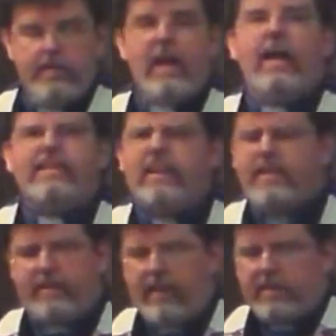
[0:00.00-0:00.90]
The
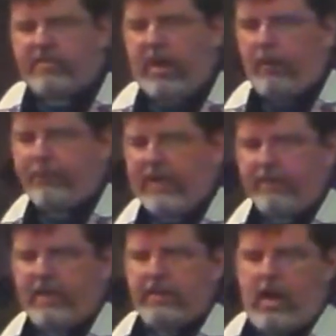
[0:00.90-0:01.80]
idea that
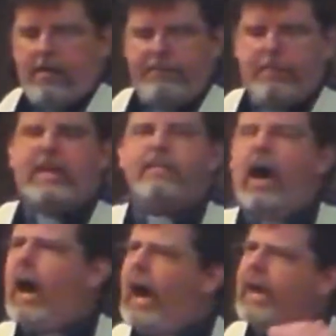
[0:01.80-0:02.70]
self-giving love being the
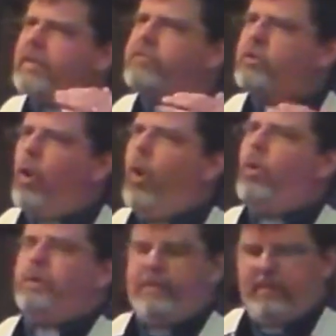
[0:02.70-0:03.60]
highest
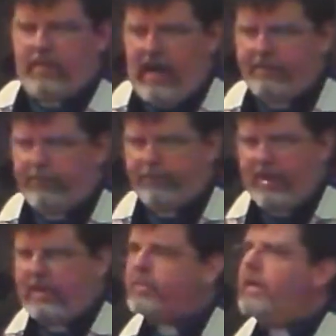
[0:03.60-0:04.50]
goal within the life of
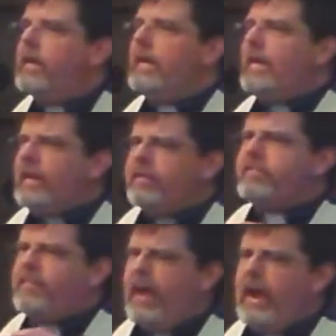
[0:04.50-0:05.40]
faith
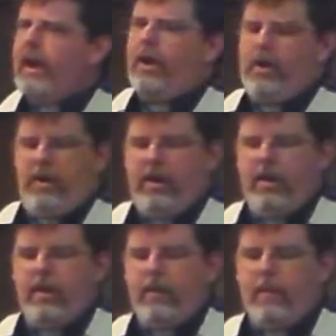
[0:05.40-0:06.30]
is there,